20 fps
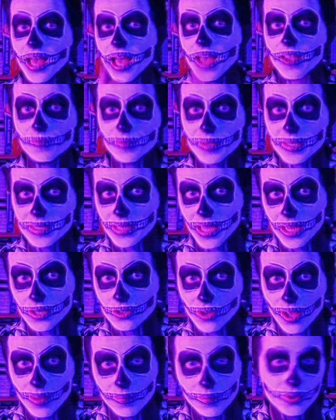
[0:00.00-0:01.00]
I've been Dan
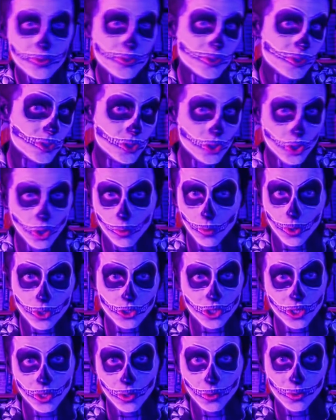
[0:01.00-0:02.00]
Drambles, you're
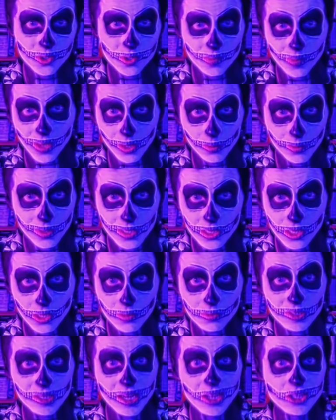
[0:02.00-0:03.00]
watching Wholesome Halloween
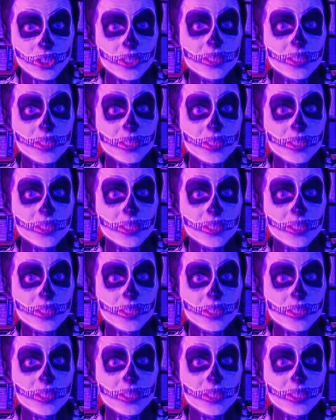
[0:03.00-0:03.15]
2 Slasher